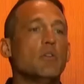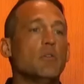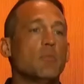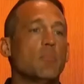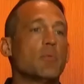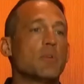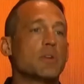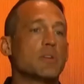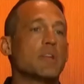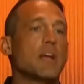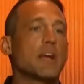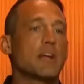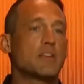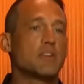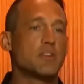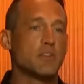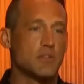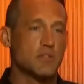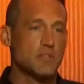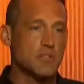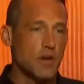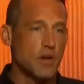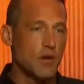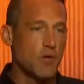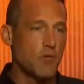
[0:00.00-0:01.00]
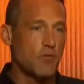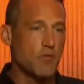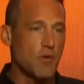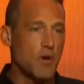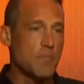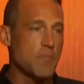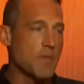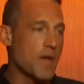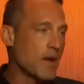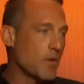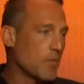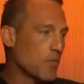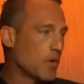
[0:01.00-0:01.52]
do you protect yourself
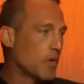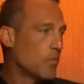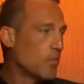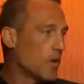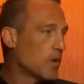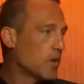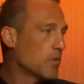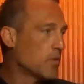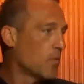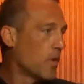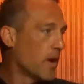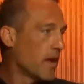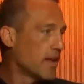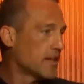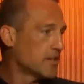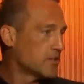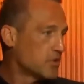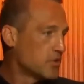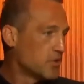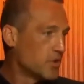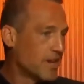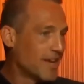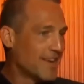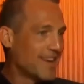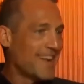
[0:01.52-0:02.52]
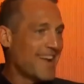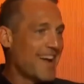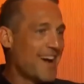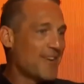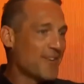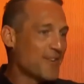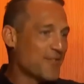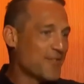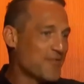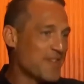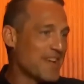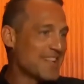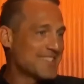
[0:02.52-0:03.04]
from that? Well, one way is to get
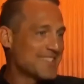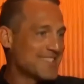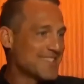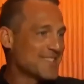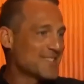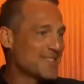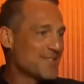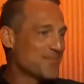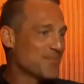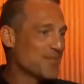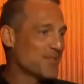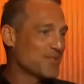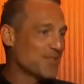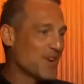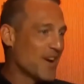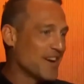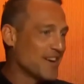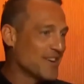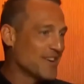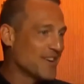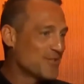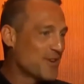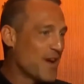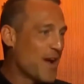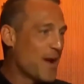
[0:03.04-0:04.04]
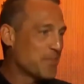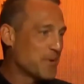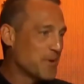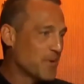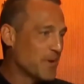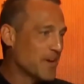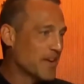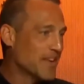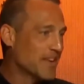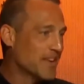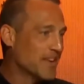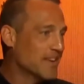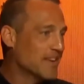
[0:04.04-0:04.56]
out of that system they're trying to trap
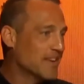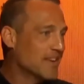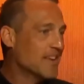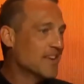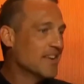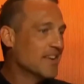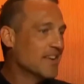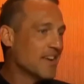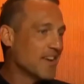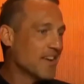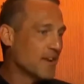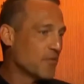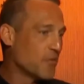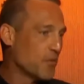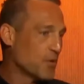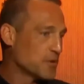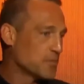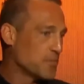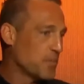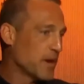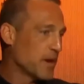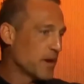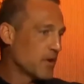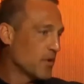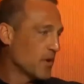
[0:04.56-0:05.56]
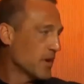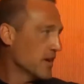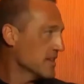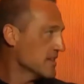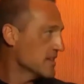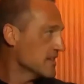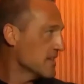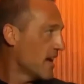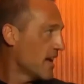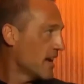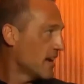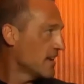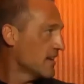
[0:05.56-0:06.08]
you in. And of course, Bitcoin
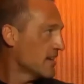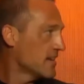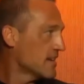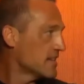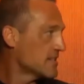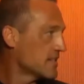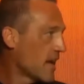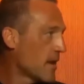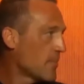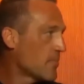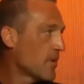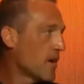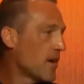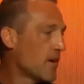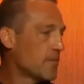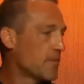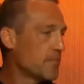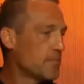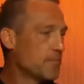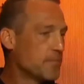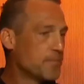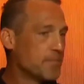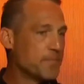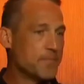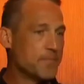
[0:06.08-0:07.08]
is that escape route.